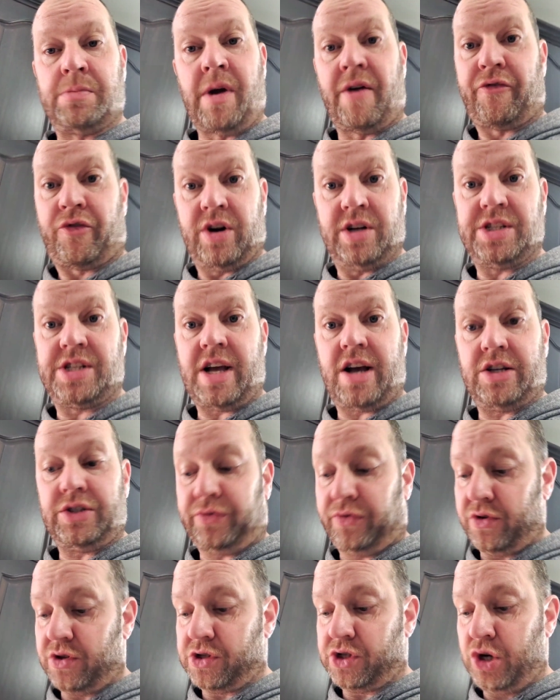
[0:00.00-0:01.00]
to my friend's house
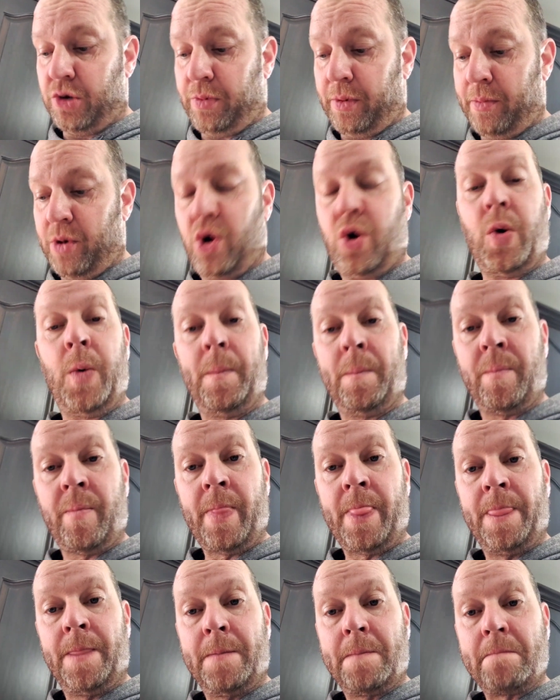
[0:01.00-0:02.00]
for the Super Bowl,
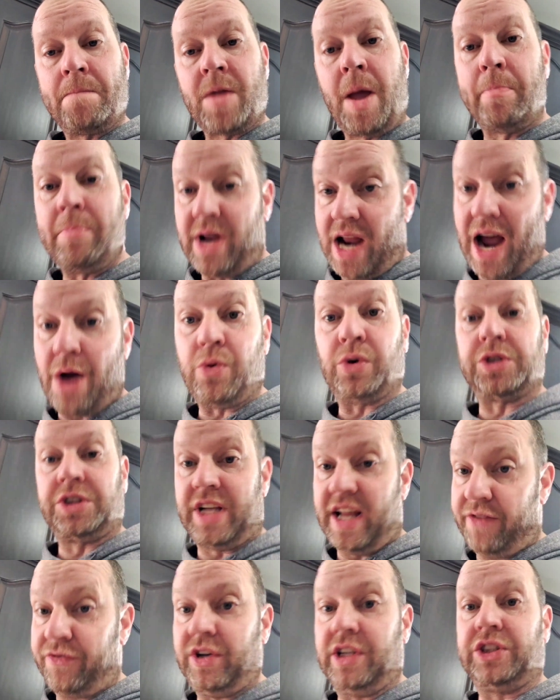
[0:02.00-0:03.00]
but I will
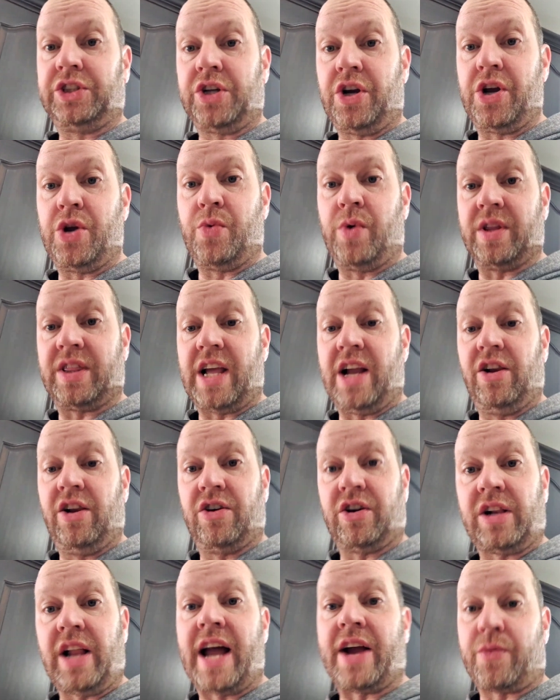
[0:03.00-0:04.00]
definitely show you what they
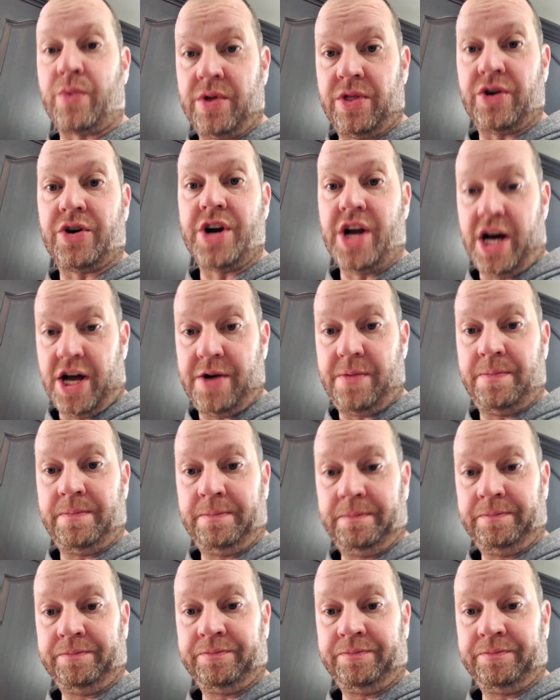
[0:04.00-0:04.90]
look like when they're done.